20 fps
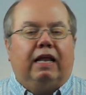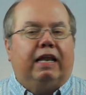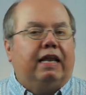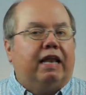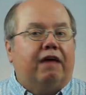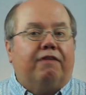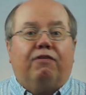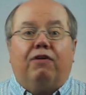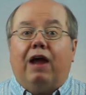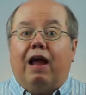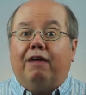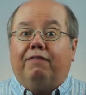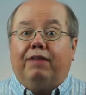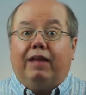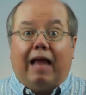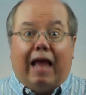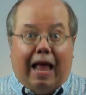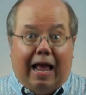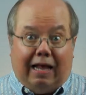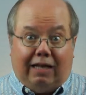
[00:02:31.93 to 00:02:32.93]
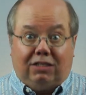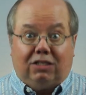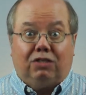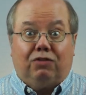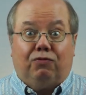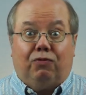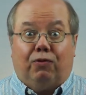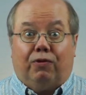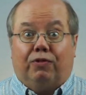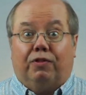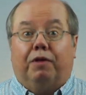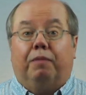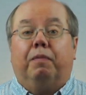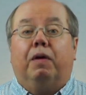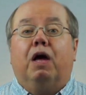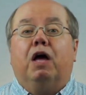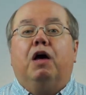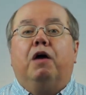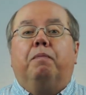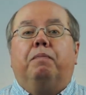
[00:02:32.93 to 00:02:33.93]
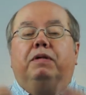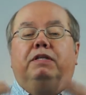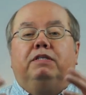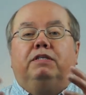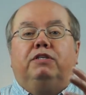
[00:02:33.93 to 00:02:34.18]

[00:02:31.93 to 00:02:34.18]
never having asked for them, but